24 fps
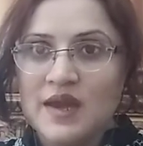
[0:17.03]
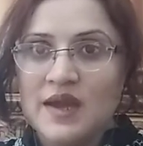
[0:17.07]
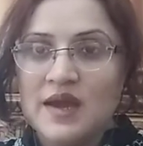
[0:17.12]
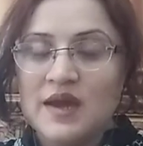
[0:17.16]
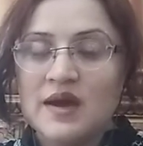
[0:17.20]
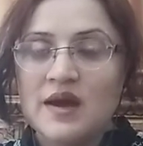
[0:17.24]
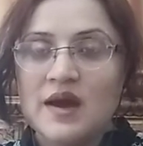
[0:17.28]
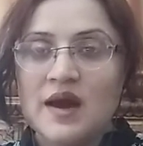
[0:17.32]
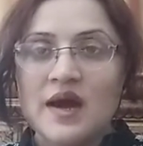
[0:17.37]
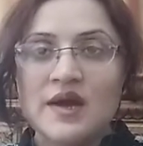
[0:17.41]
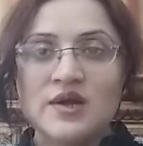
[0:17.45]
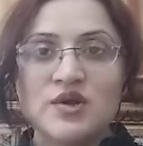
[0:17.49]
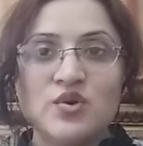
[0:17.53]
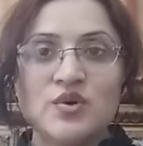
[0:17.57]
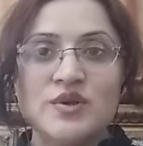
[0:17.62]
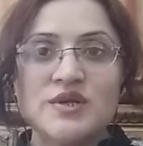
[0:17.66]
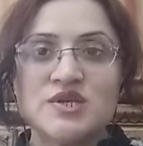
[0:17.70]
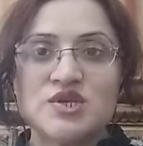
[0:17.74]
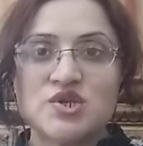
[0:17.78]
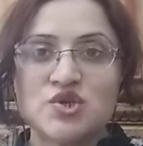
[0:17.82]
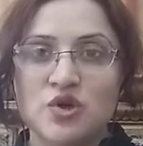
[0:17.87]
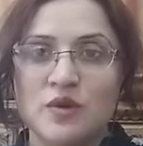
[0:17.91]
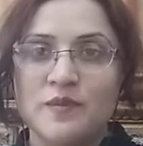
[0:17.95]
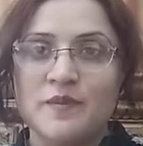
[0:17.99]
our today's
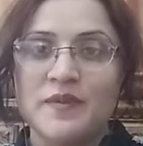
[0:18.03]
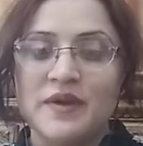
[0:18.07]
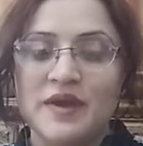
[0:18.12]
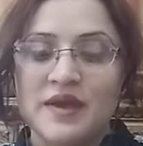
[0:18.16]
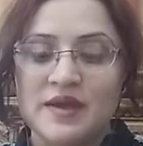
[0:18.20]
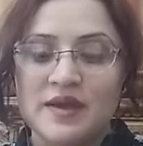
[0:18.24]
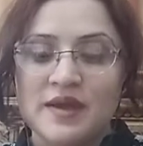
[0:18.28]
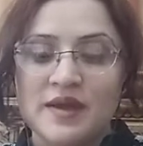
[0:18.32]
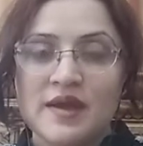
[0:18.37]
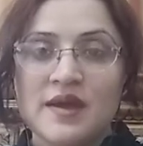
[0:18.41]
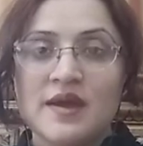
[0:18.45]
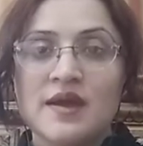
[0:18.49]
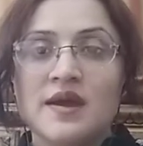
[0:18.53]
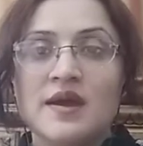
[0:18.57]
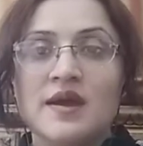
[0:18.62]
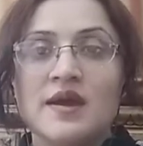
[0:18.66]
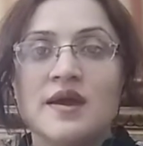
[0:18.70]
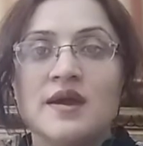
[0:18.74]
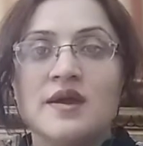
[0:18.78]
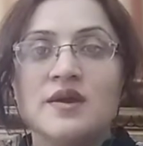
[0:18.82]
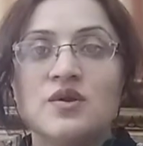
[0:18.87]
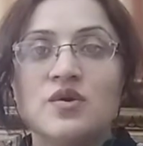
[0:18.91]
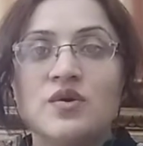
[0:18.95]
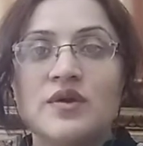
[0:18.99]
topic.
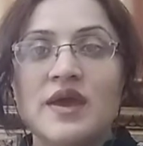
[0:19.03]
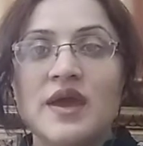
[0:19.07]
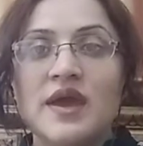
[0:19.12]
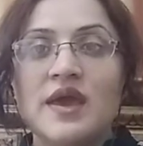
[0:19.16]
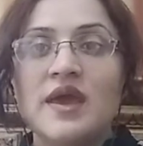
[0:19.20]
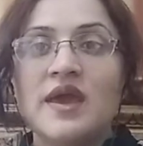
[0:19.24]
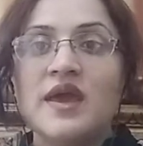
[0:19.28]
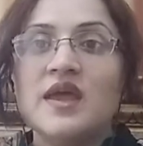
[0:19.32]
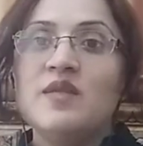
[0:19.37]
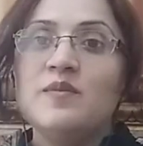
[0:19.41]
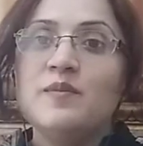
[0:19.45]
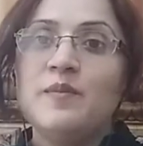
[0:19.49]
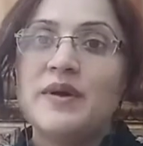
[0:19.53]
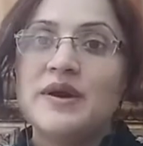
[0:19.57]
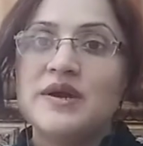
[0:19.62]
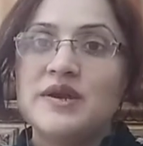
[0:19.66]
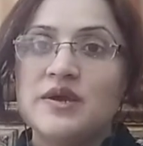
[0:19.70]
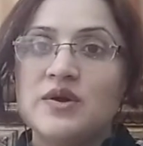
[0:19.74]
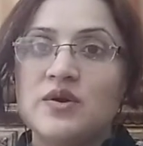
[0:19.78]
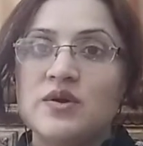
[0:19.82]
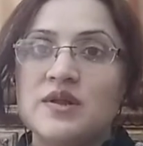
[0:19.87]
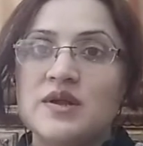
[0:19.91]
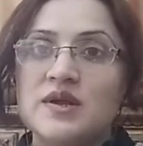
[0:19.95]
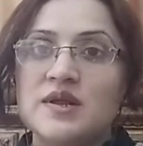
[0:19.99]
Today in
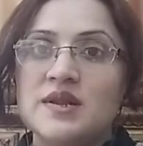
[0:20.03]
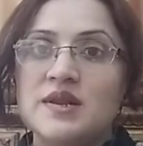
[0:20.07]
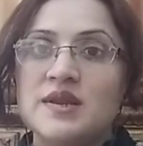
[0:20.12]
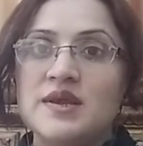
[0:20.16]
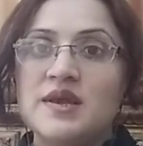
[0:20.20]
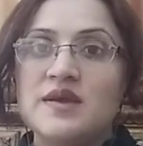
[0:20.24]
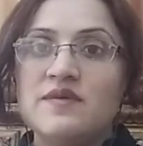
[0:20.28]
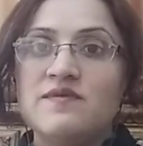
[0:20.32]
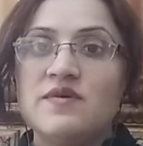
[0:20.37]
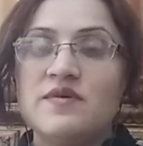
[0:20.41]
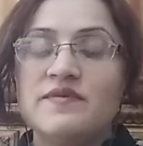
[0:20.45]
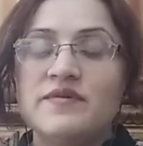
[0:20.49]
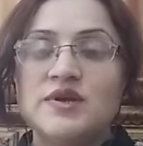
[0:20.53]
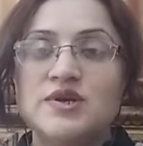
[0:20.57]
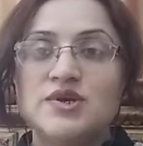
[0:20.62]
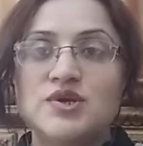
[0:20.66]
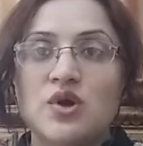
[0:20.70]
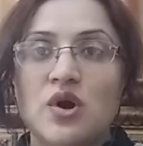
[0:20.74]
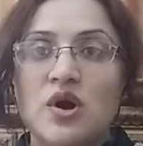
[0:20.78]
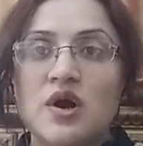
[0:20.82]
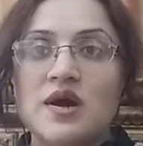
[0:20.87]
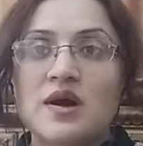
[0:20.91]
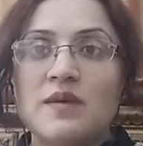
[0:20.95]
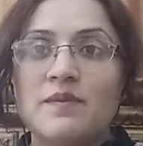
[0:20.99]
particularly we will
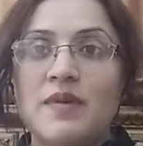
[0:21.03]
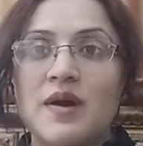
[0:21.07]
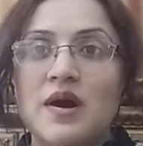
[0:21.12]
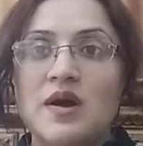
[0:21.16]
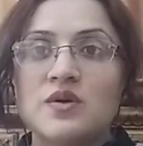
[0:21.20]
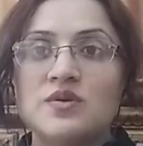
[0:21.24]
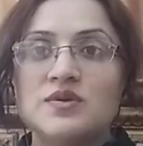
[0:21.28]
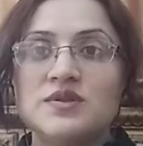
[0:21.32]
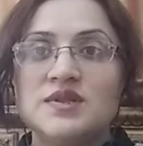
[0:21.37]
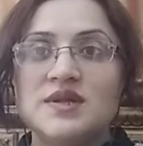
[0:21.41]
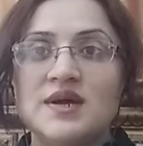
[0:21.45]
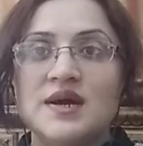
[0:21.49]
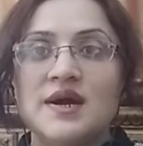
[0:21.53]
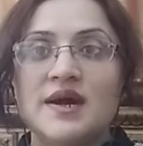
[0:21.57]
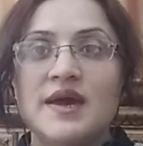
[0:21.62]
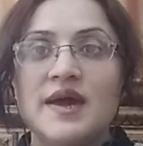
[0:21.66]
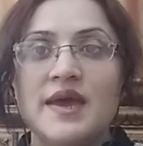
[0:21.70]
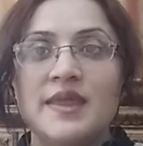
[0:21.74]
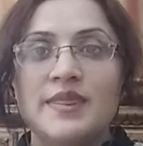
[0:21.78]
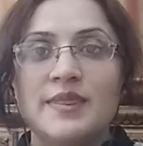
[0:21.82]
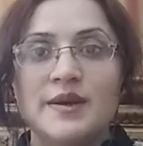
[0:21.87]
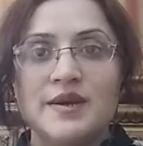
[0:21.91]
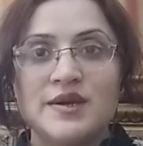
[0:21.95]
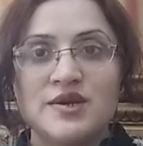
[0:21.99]
talk about the
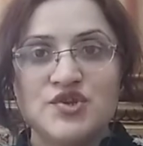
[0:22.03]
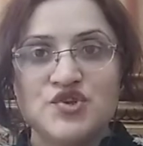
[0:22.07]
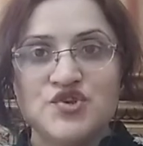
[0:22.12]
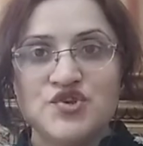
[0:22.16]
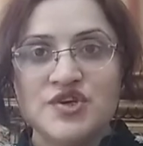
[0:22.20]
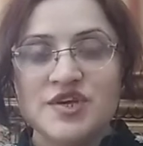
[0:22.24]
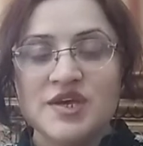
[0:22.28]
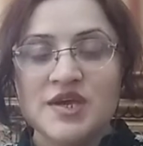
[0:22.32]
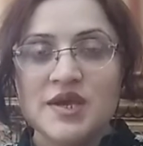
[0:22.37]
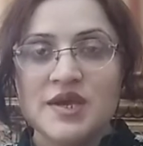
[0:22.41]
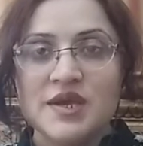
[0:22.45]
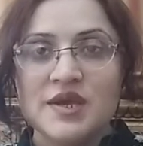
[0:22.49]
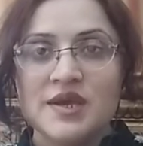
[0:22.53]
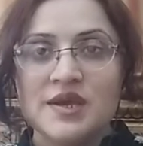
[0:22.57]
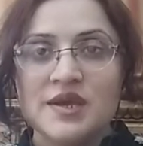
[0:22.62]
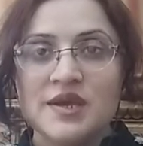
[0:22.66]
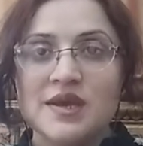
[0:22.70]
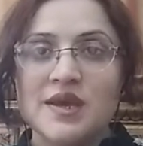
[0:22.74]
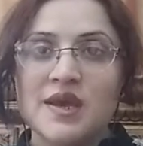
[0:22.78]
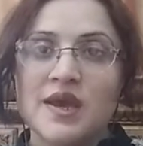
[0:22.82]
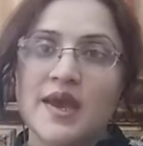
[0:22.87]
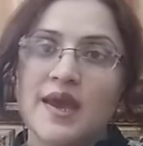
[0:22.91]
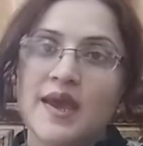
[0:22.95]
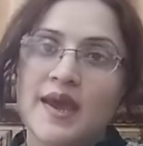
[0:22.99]
energy
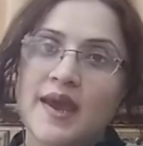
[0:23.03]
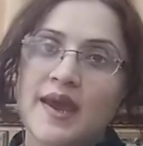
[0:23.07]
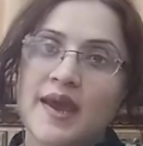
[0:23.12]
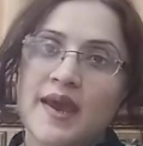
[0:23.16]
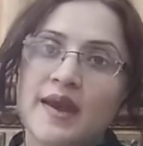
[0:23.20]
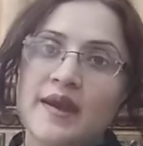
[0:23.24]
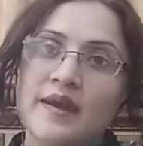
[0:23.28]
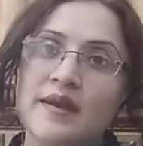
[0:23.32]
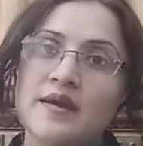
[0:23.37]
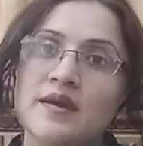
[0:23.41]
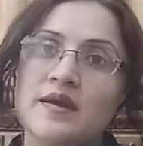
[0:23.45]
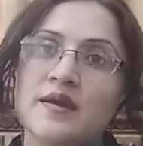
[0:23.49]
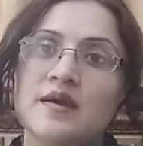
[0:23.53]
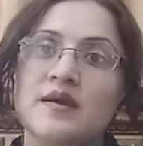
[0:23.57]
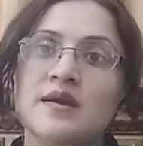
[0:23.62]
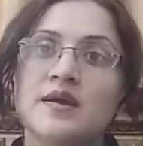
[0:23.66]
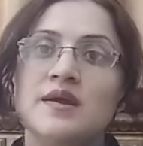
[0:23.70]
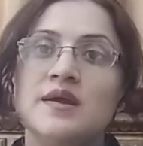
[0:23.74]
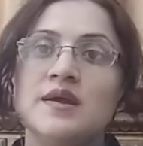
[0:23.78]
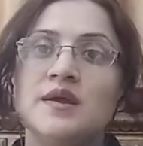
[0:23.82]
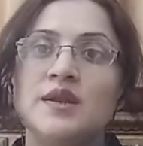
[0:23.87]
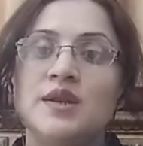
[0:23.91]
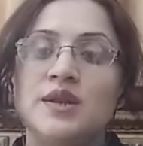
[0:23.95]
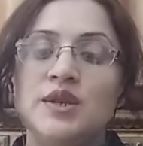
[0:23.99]
and
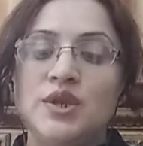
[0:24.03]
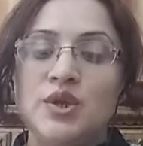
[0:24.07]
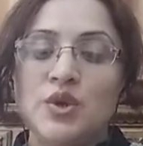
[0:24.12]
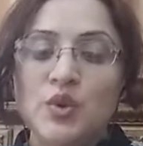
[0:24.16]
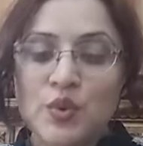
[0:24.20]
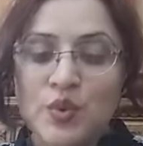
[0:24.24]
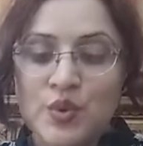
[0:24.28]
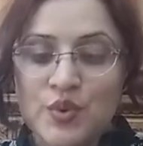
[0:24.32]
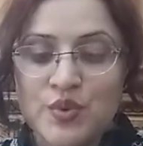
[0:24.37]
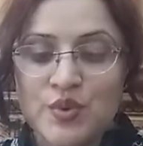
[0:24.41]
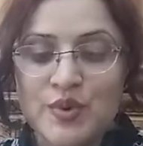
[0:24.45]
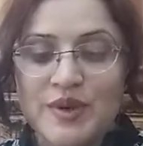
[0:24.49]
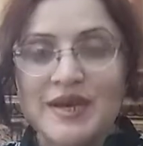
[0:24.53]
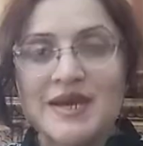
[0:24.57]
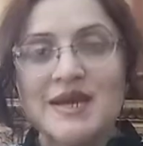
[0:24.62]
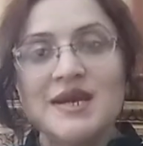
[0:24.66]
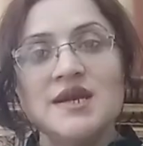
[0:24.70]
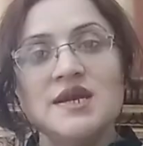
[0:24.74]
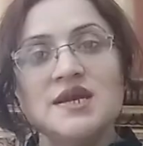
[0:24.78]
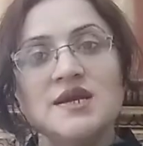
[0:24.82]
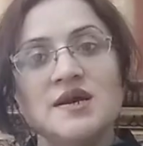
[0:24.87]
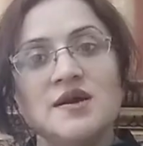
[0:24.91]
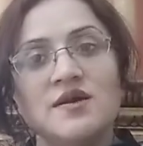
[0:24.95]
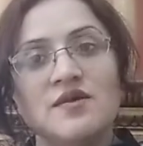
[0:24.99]

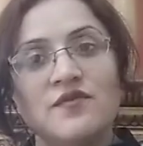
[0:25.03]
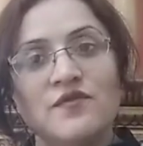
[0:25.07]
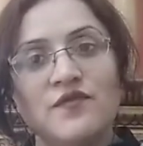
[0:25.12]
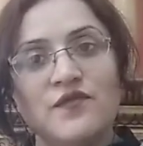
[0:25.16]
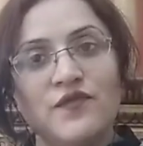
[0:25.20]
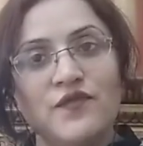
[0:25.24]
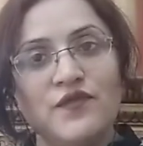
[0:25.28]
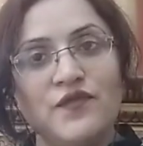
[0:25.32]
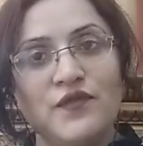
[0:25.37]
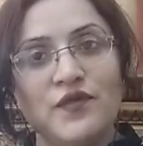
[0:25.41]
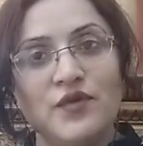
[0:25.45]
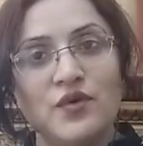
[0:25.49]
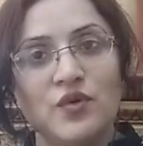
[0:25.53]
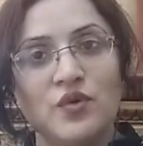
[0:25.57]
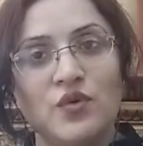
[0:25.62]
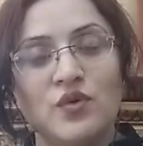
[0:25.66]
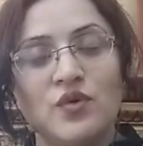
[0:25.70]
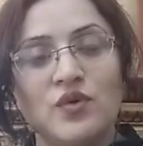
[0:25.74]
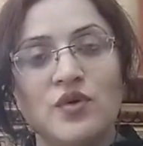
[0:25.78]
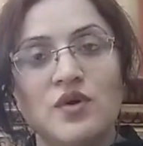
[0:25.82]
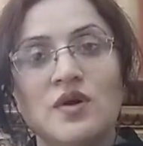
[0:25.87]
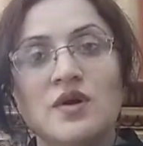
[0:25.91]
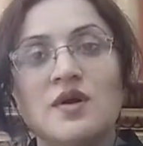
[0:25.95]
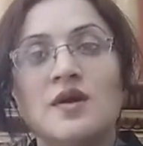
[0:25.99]
nutrient flow.
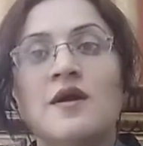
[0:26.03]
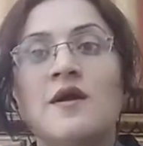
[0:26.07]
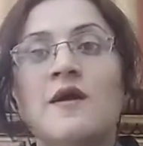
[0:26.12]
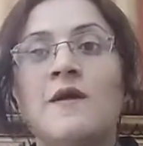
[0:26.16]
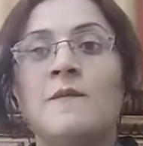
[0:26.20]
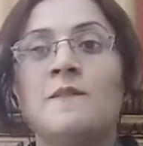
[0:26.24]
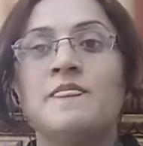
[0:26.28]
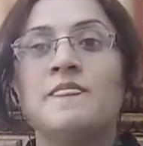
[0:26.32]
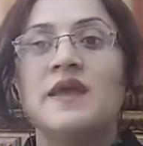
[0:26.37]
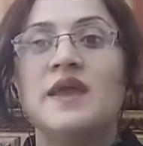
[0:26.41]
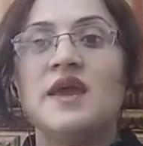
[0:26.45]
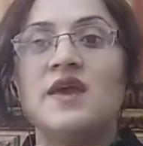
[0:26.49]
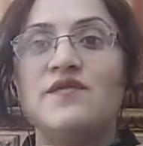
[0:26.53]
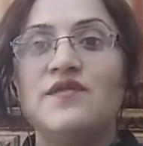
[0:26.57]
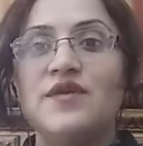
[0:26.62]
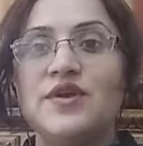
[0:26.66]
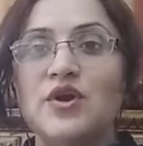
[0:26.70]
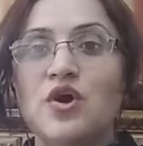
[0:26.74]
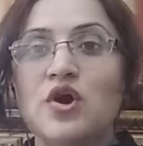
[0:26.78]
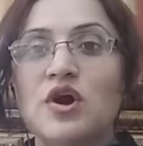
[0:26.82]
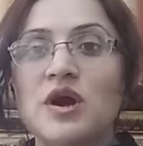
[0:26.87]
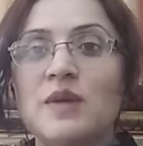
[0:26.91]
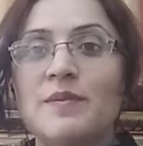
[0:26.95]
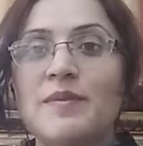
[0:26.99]
If we
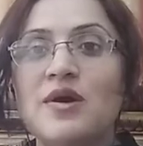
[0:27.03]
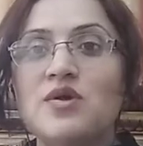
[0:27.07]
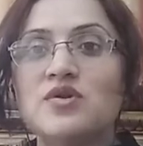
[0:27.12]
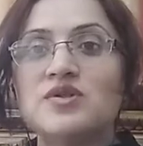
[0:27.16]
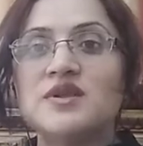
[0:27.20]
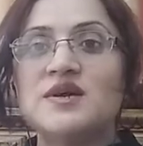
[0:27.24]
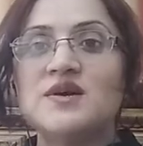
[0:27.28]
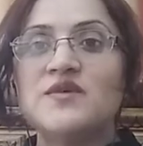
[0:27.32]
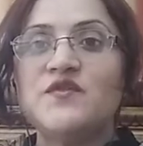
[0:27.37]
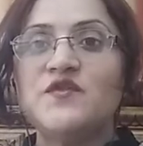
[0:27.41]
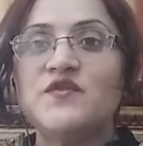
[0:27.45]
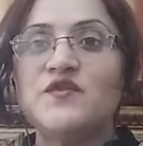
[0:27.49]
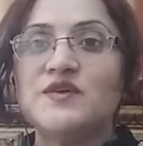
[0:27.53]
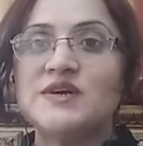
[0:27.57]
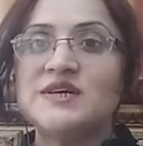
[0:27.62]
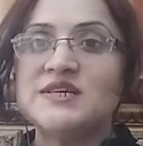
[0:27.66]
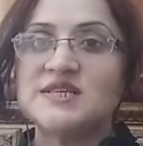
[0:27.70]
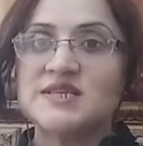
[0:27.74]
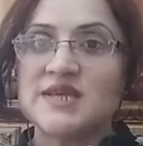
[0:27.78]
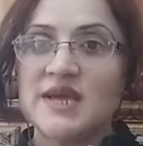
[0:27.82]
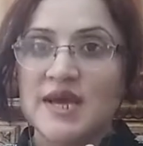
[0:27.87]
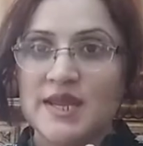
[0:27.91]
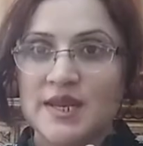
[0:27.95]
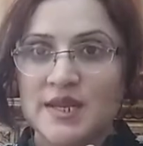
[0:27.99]
talk about the
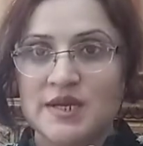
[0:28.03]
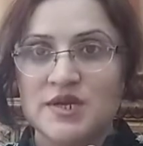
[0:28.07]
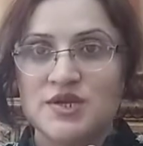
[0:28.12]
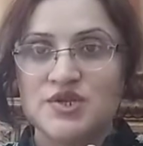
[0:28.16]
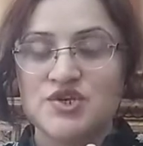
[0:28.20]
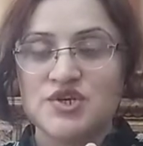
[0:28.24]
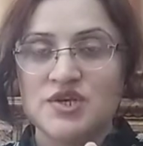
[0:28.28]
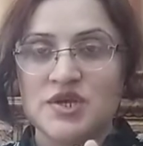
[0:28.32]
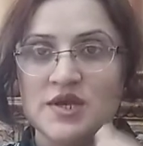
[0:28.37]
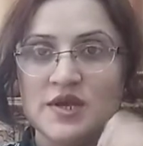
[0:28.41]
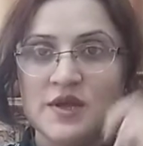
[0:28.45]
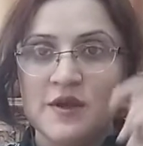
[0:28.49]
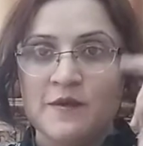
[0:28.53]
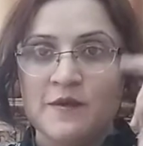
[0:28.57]
first energy,